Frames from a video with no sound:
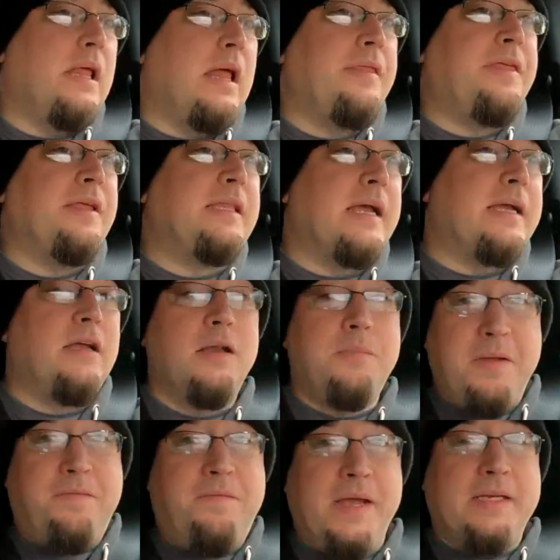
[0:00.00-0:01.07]
I think that
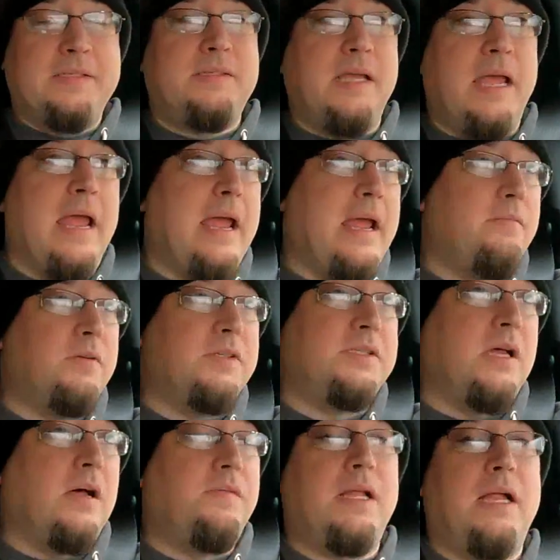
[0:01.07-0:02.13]
could be fixed and would
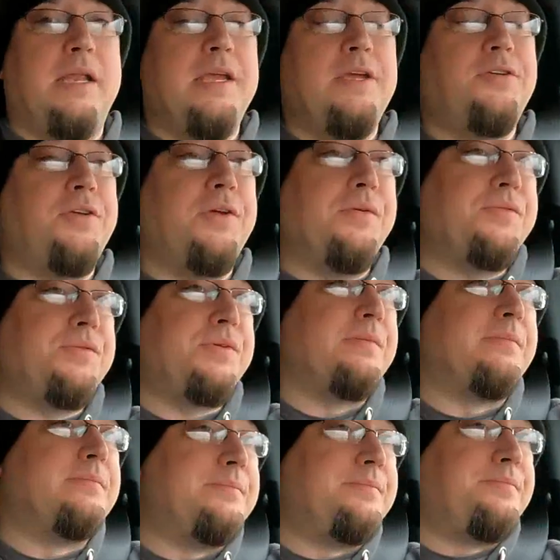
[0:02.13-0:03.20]
solve a lot of issues.
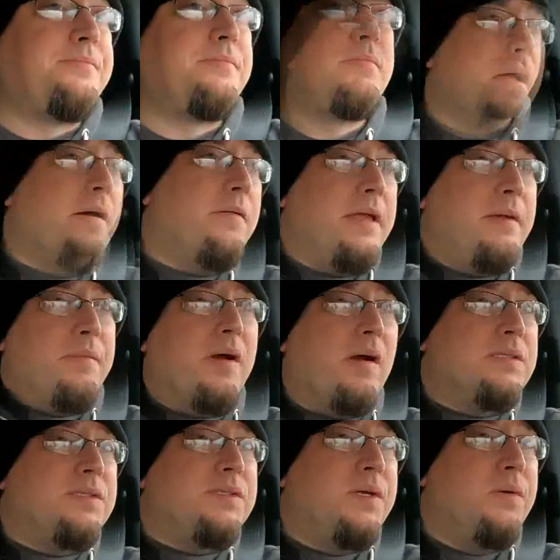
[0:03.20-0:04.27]
In
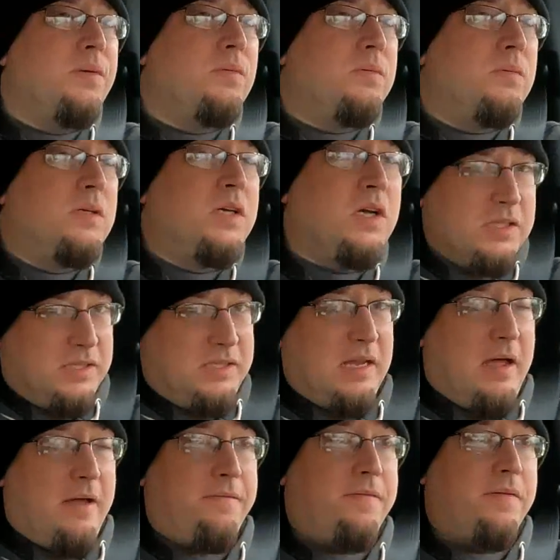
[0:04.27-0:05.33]
regards to good
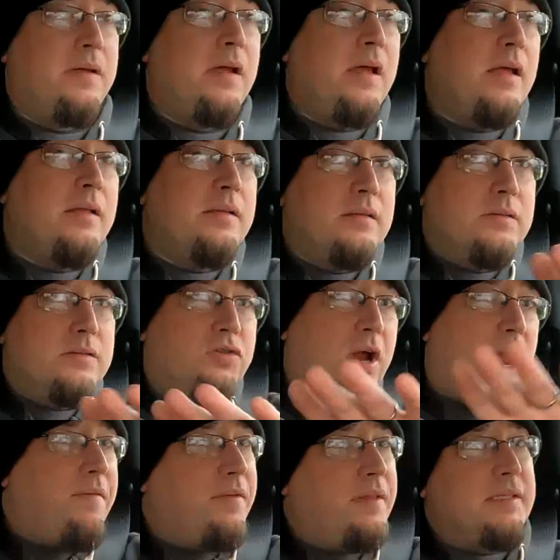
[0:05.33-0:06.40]
stuff,
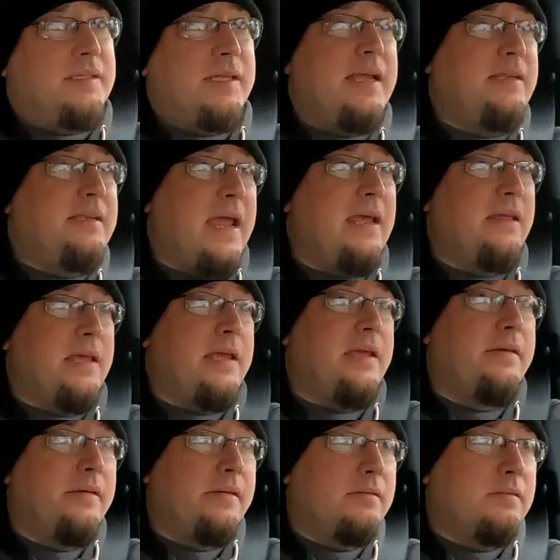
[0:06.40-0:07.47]
driving this thing daily,